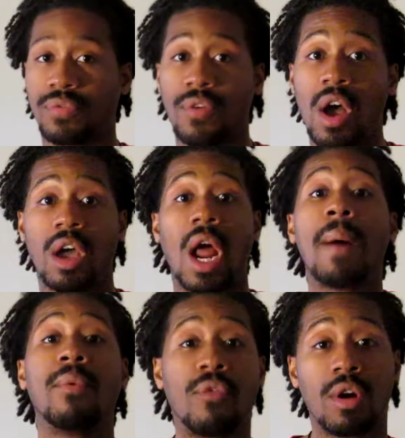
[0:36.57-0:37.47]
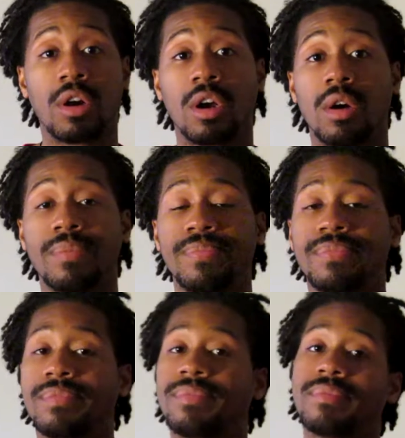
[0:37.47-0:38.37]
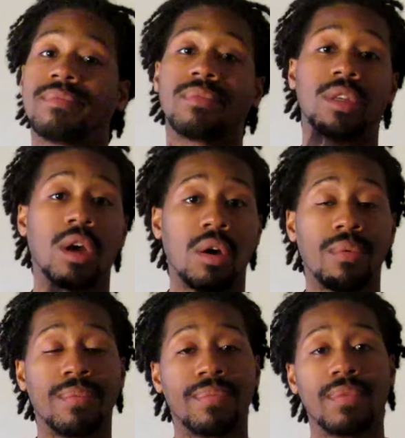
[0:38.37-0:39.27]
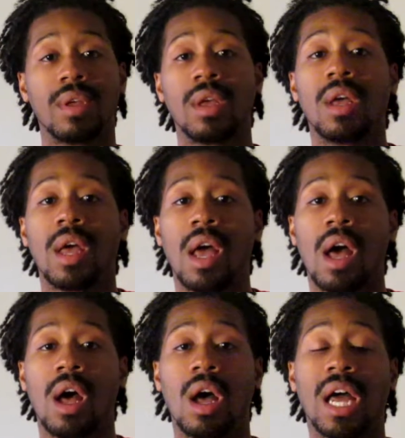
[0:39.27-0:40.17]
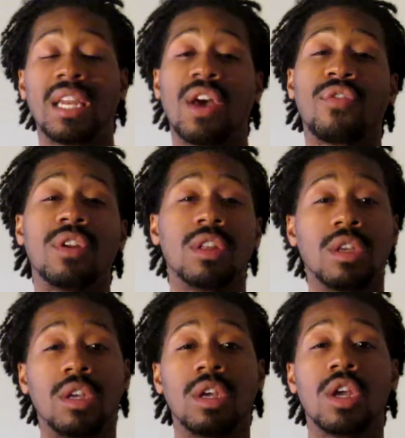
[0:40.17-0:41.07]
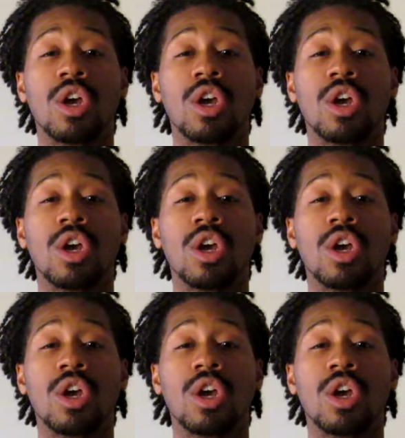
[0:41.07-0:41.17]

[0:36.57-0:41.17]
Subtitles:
Fine, I'm a Virgo, so I definitely